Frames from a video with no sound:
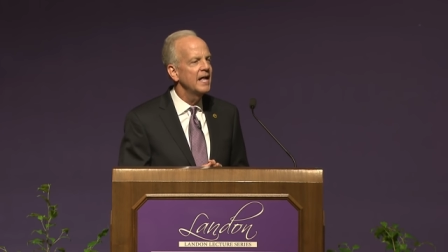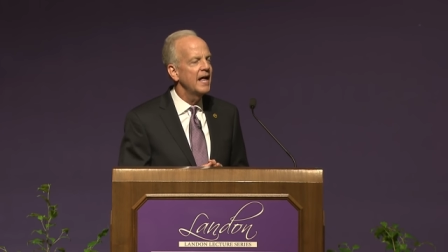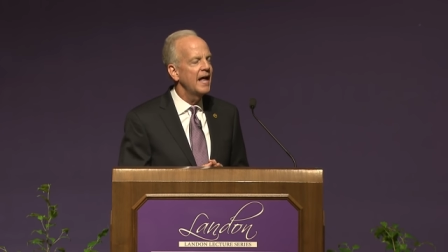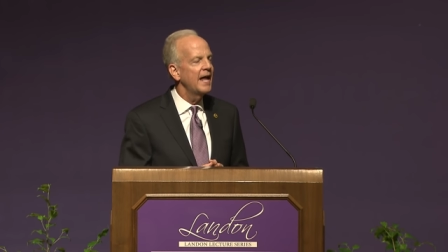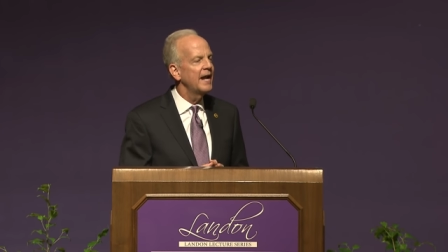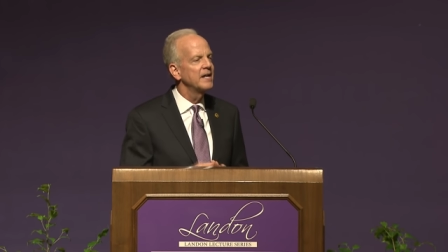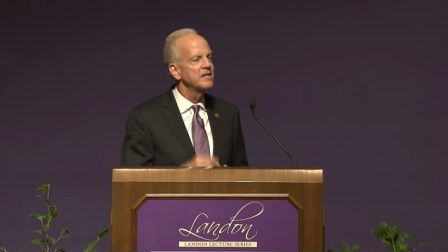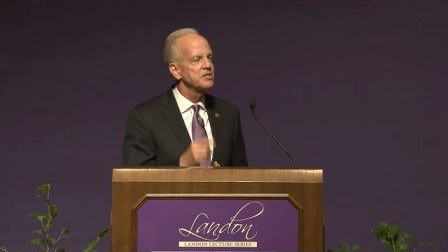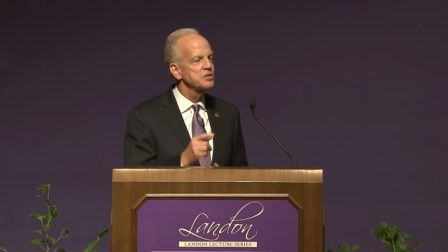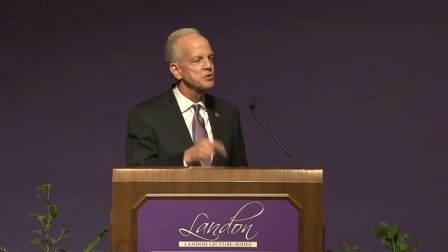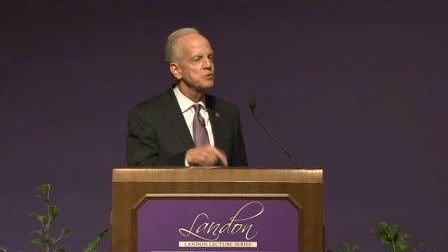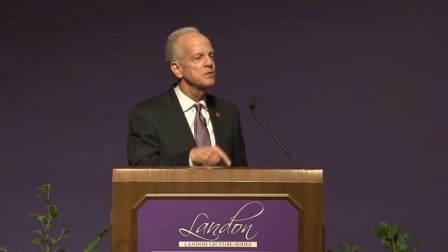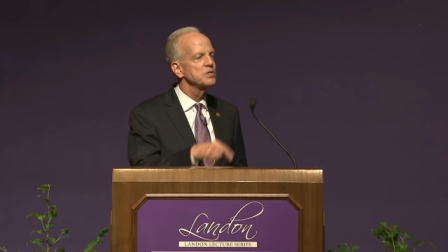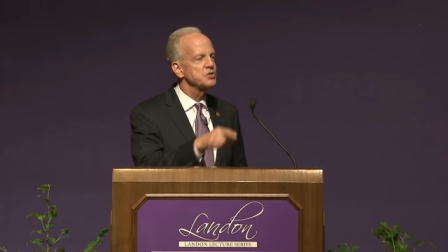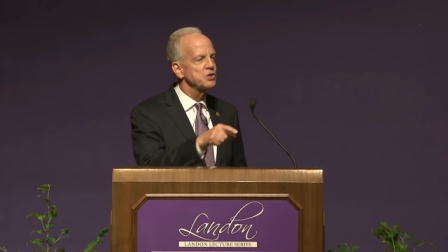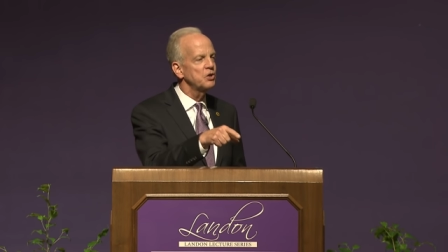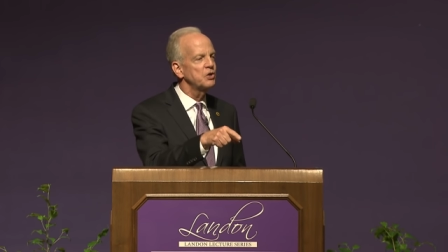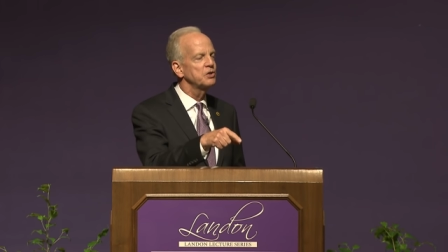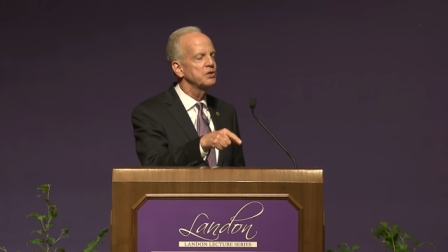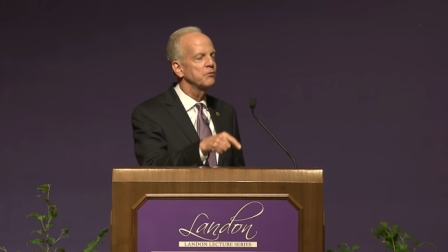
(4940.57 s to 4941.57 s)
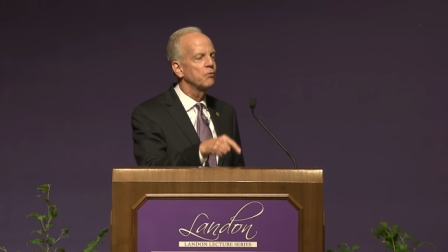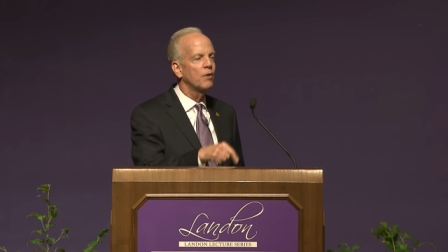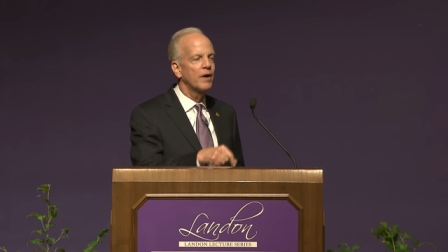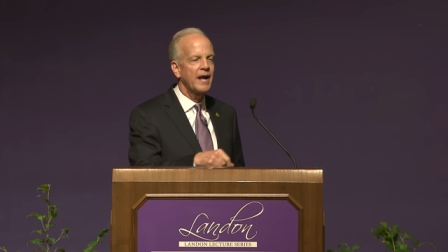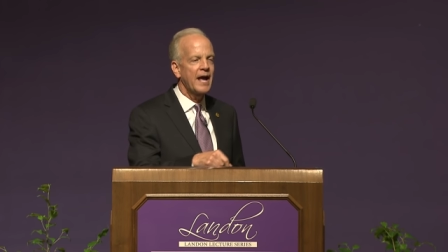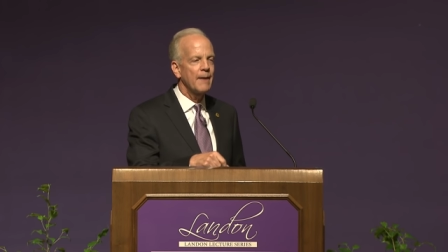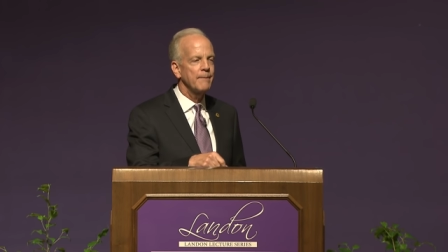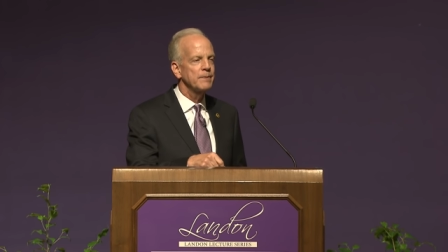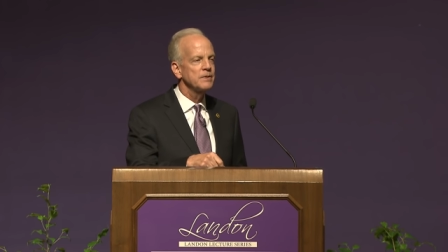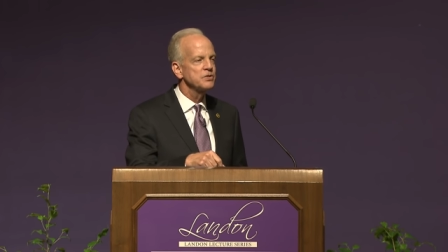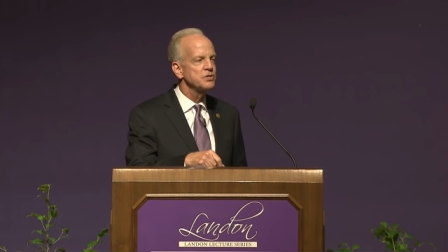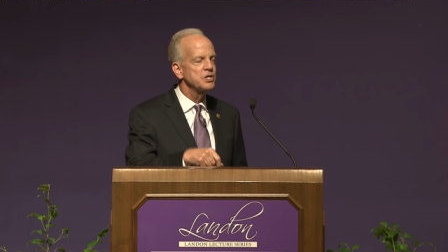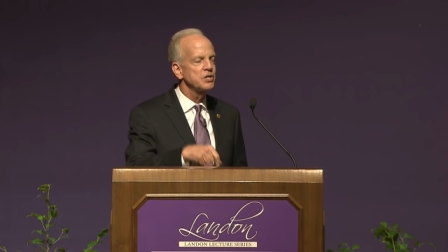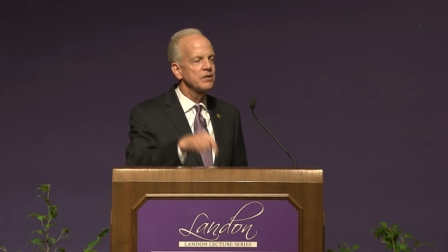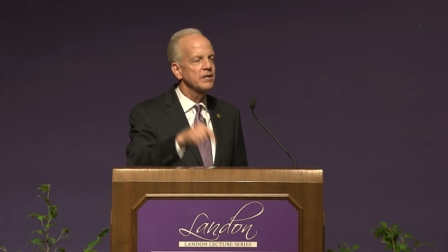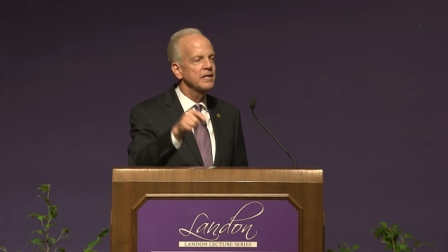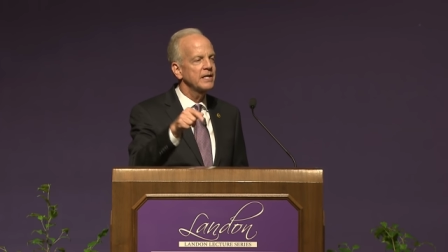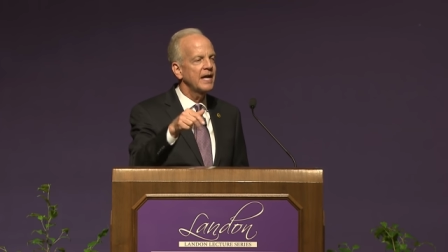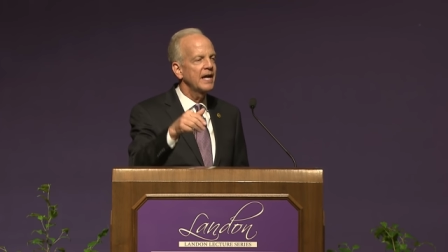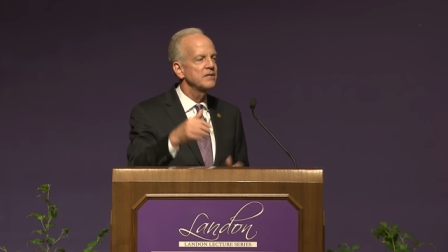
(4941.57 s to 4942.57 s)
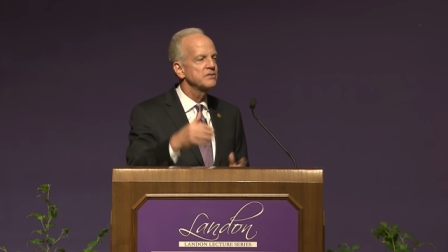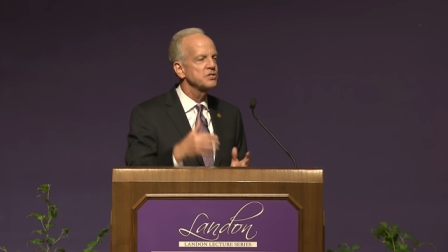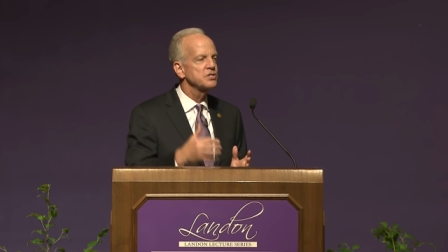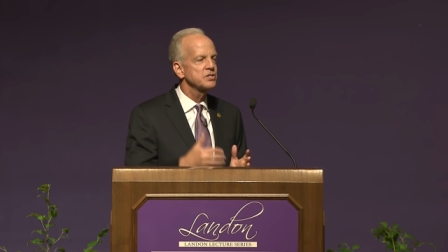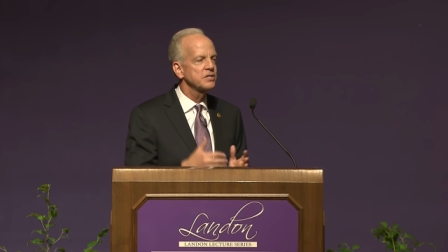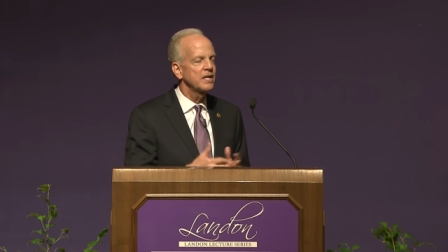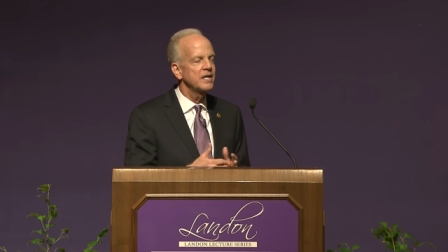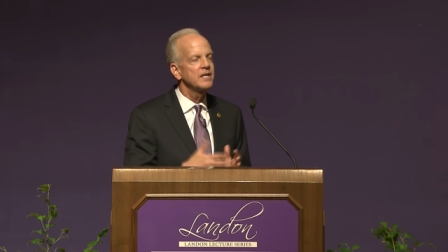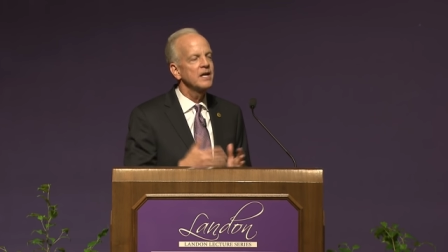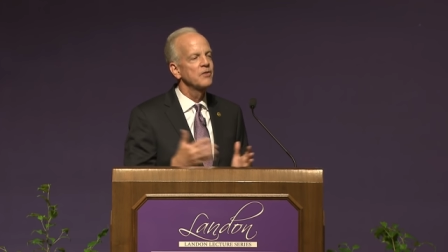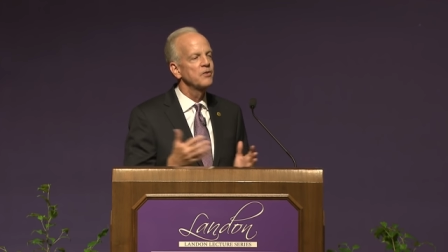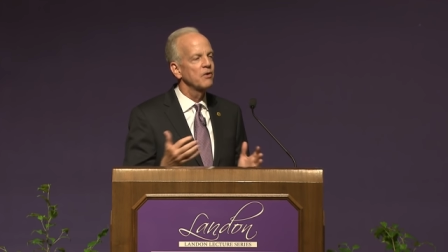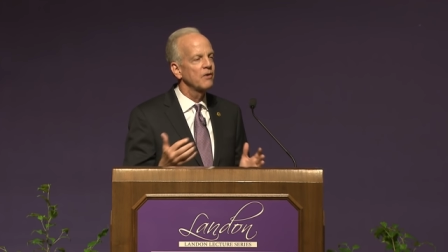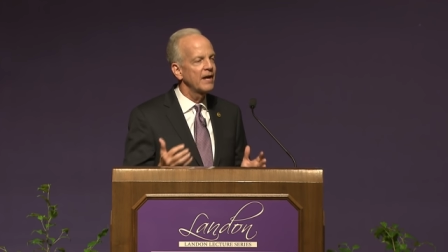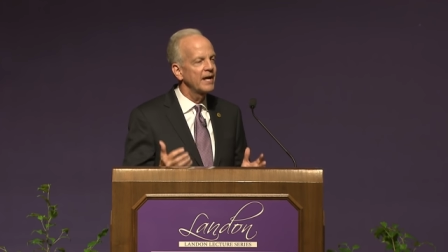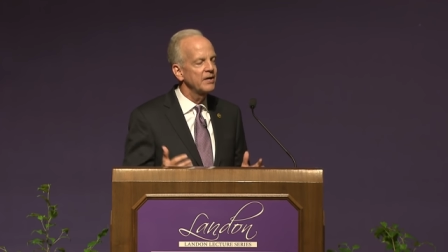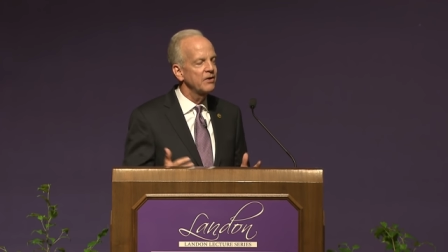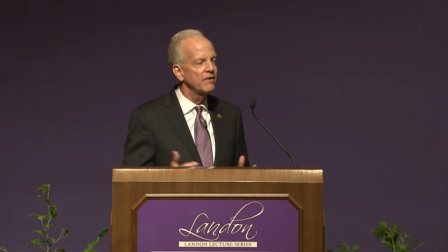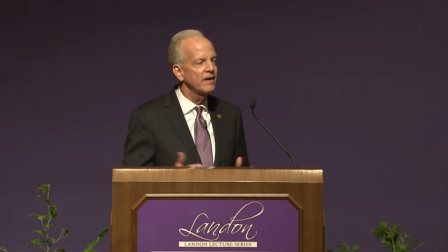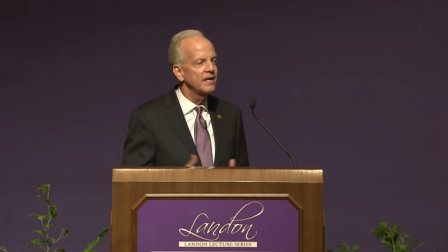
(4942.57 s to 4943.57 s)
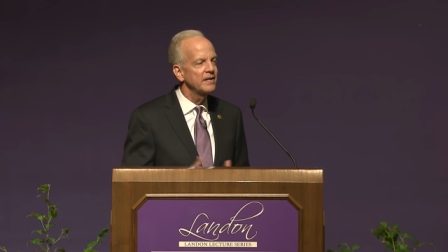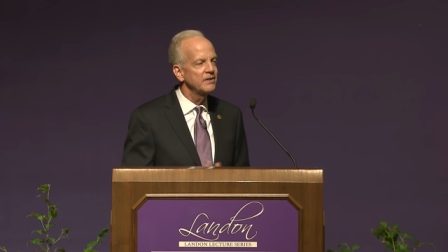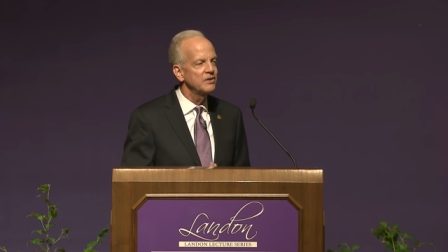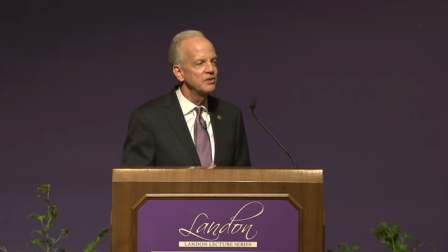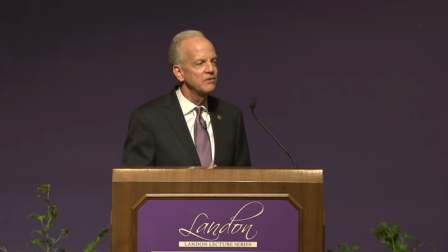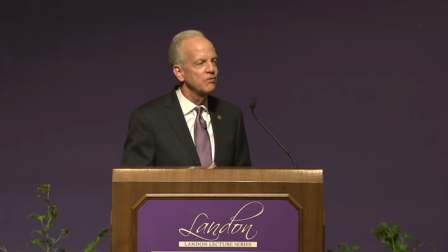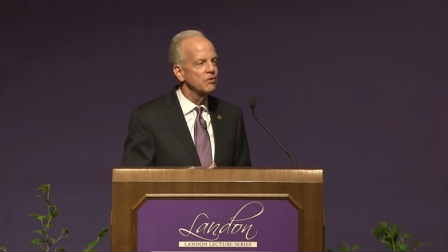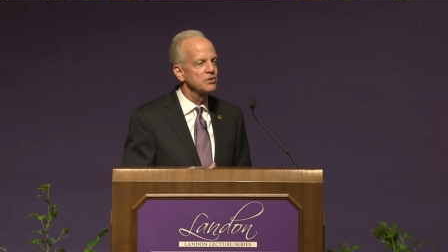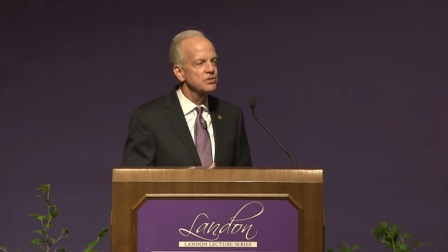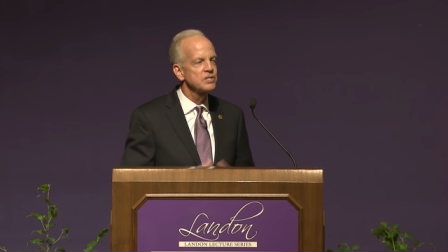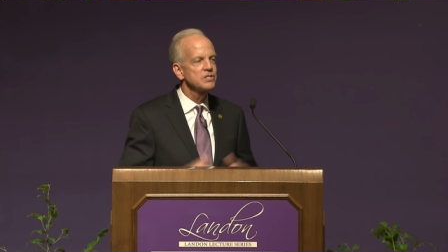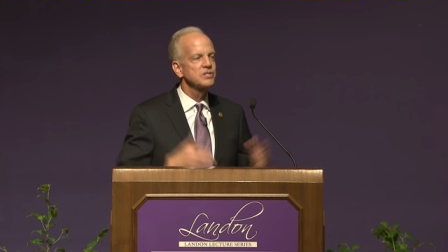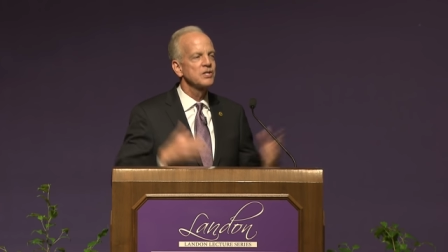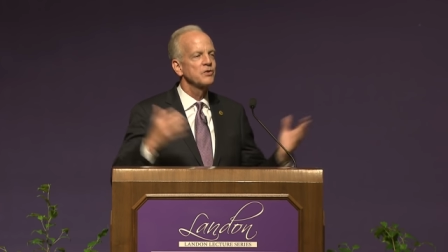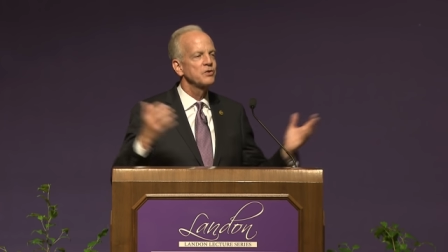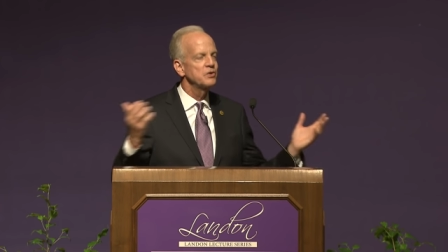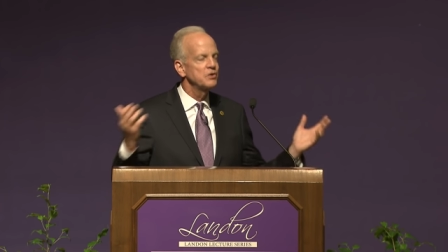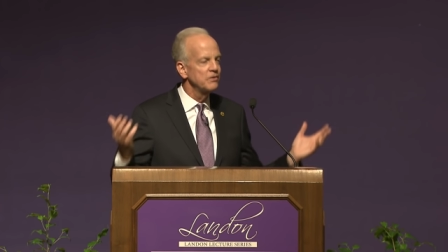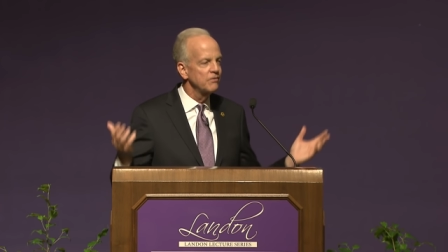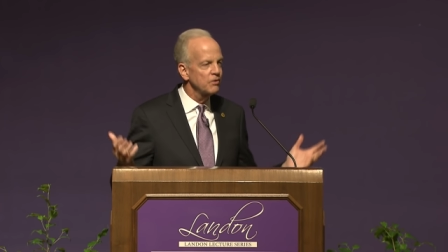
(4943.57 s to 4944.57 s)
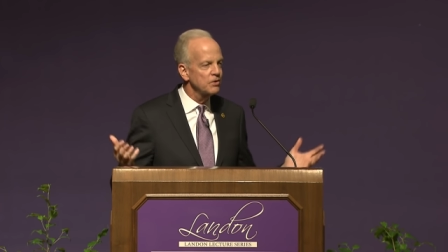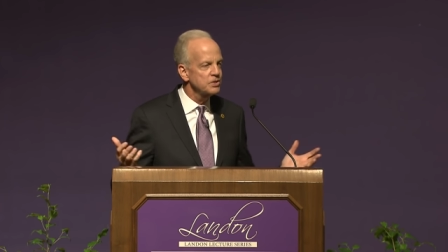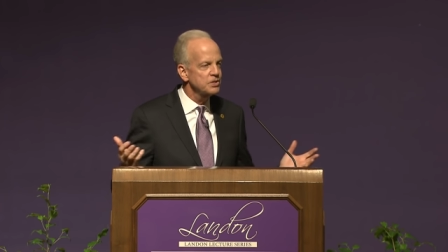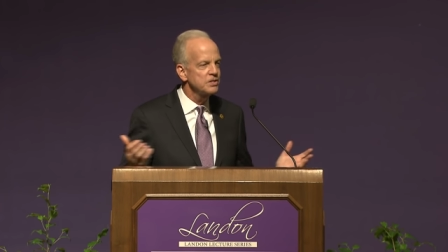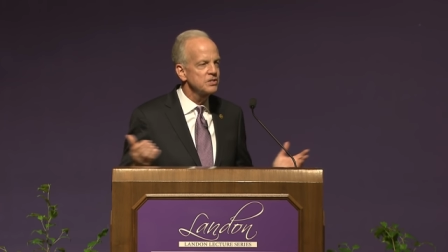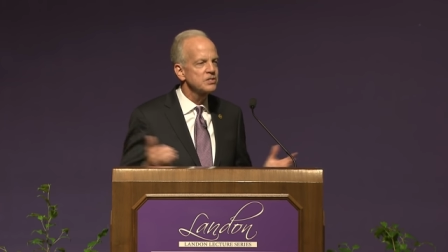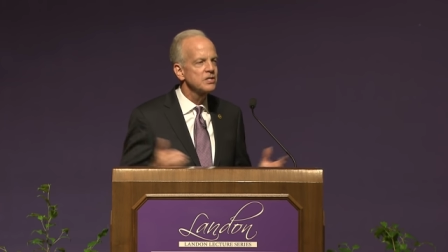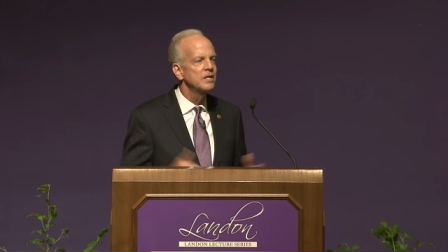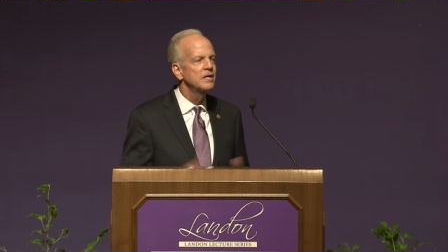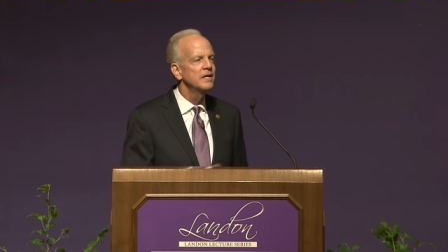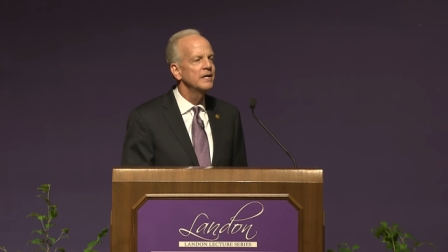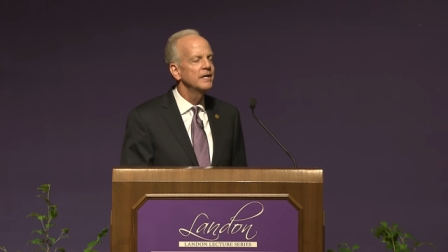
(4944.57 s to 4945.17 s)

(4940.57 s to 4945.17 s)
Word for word: And it is a result of what happens here at Kansas State, other land grant universities, other universities,